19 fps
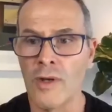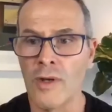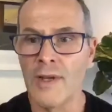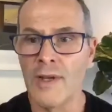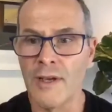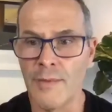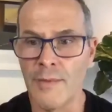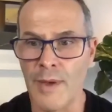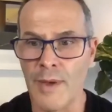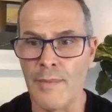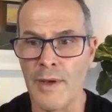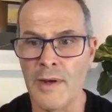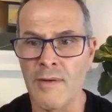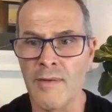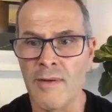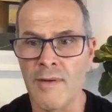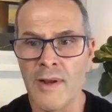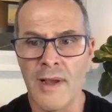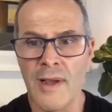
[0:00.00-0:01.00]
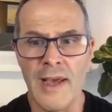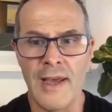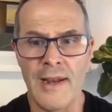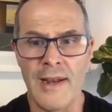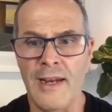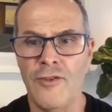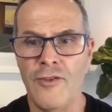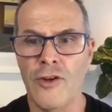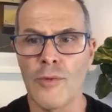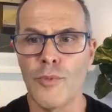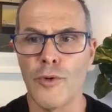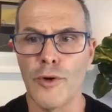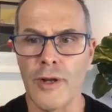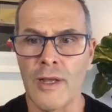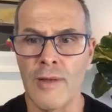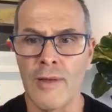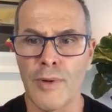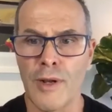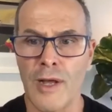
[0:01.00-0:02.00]
commitment and energy you're putting in
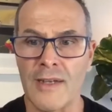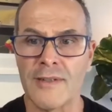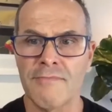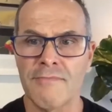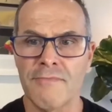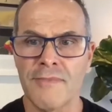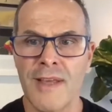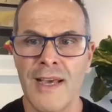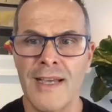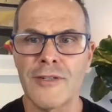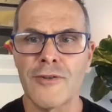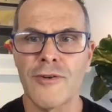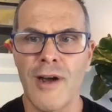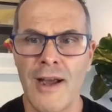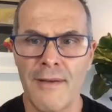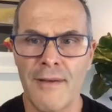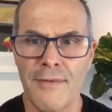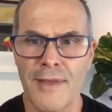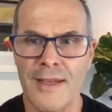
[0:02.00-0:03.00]
place. Thanks, Craig. Thanks,